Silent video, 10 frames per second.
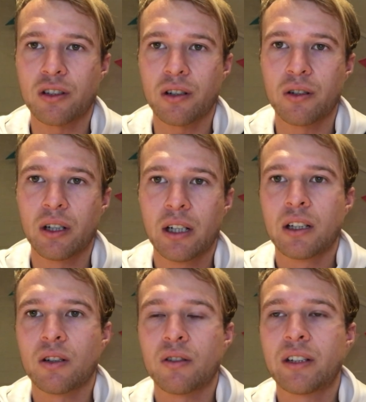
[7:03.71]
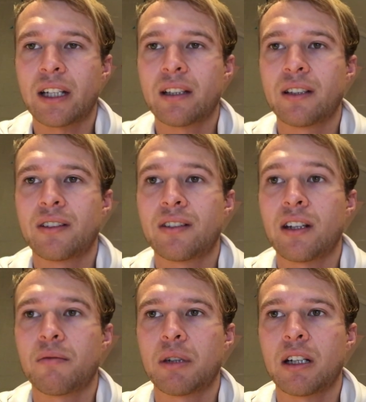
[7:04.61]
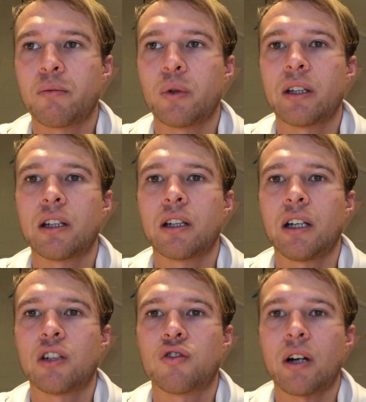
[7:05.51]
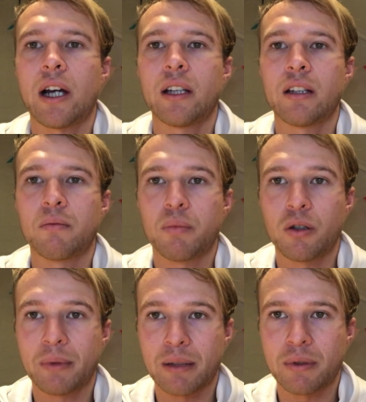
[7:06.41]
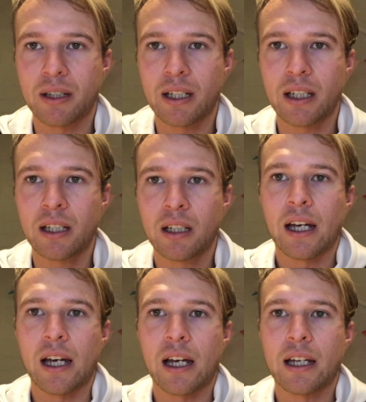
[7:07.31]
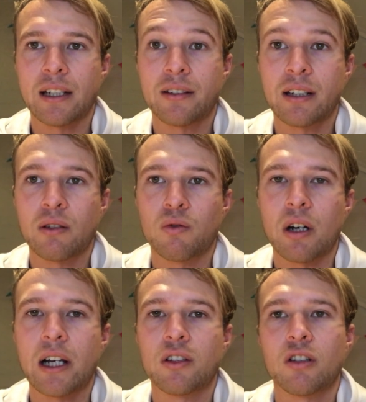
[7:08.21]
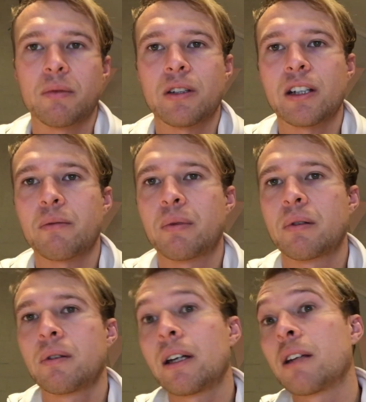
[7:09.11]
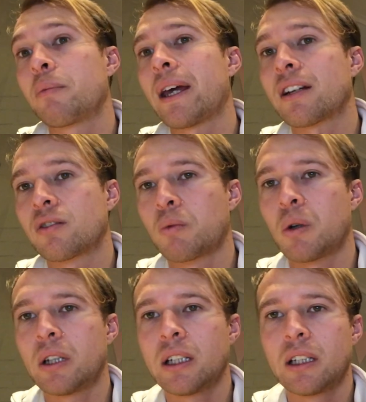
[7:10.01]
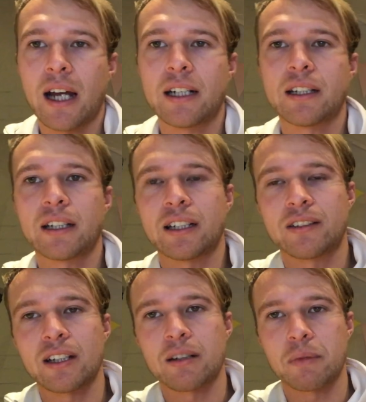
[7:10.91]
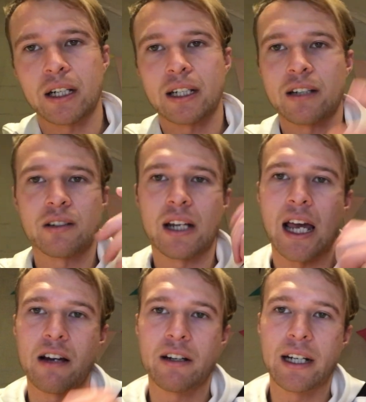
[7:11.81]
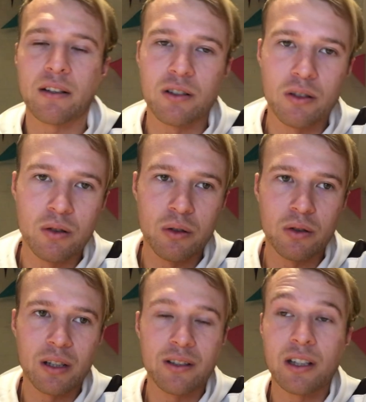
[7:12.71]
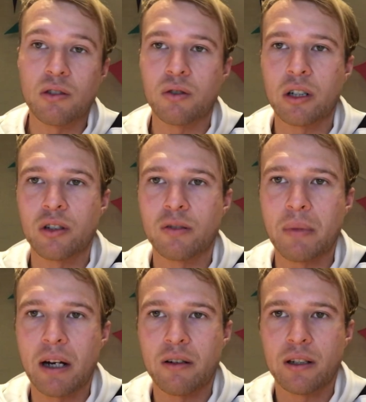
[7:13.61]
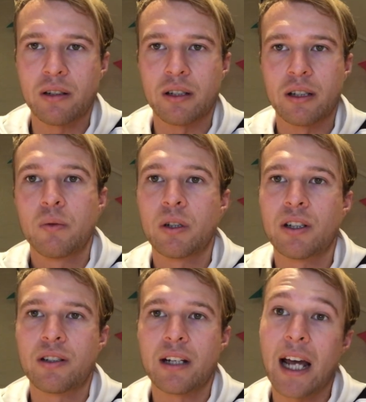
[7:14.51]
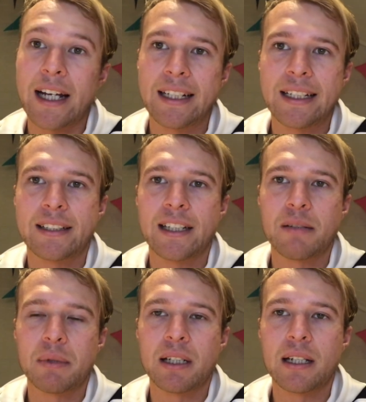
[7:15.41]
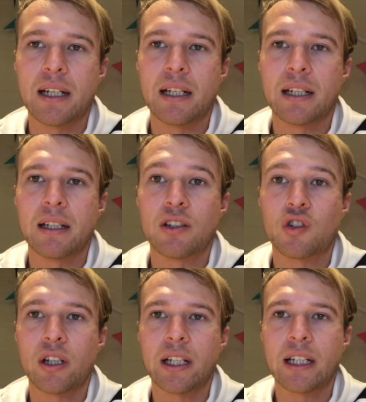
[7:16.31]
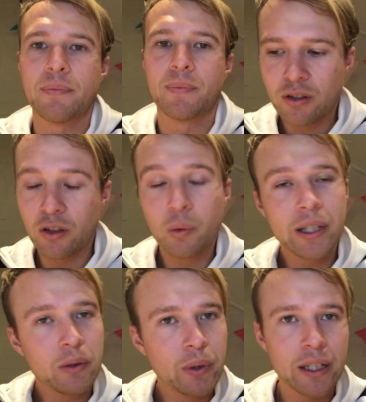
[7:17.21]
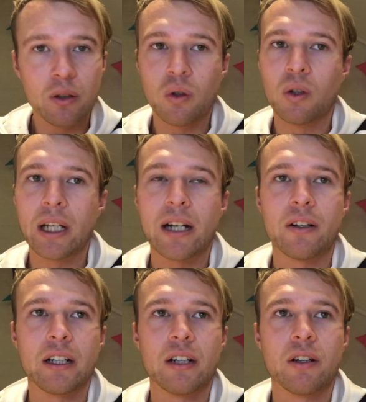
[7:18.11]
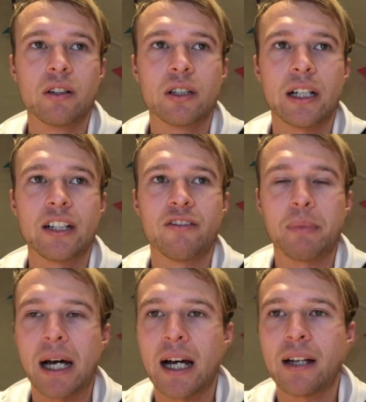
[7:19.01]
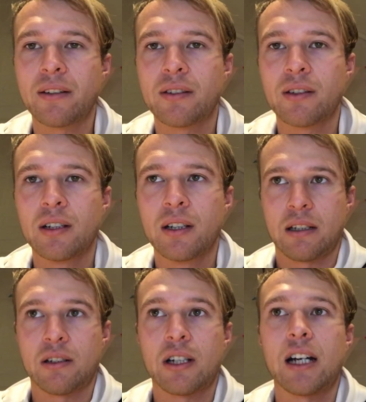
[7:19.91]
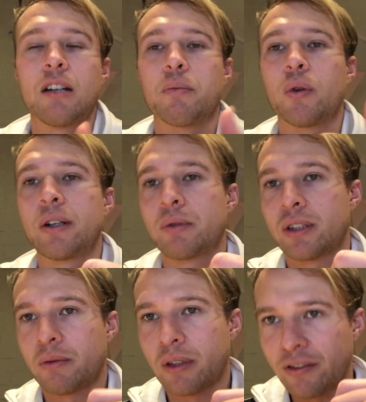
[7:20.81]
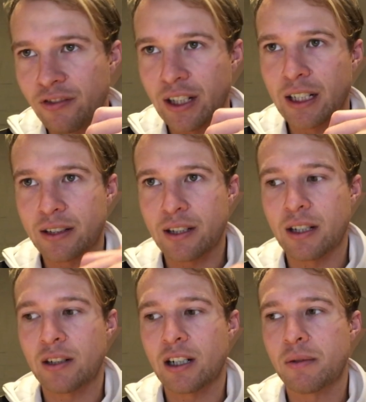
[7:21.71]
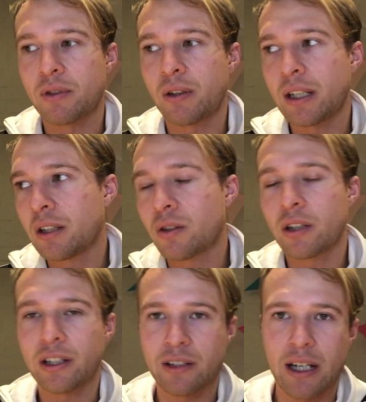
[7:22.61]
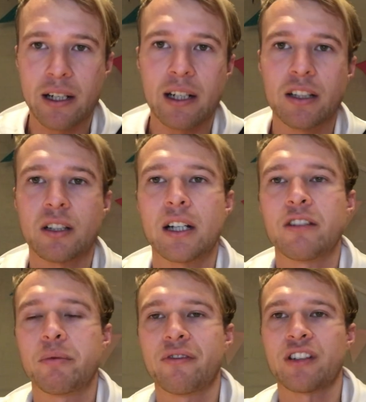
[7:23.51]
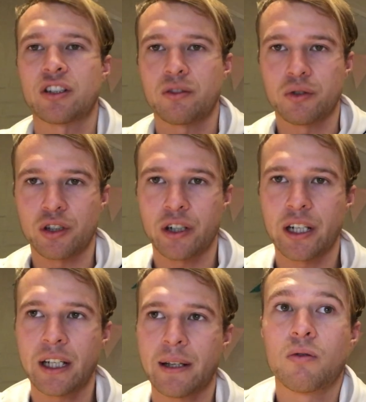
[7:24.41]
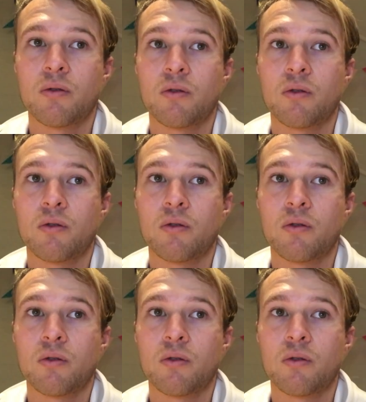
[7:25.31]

So, you know, Declan set me up with a trial at Birmingham City. He set Ryan Thomas up at Pex Walla, and then he sent my cousin Harry out to the Central Coast Mariners, which is an A-League team in Australia. So we went all out on our own kind of paths, and Tyler Boyd was in with the Phoenix at the time, so he had already started his kind of professional journey.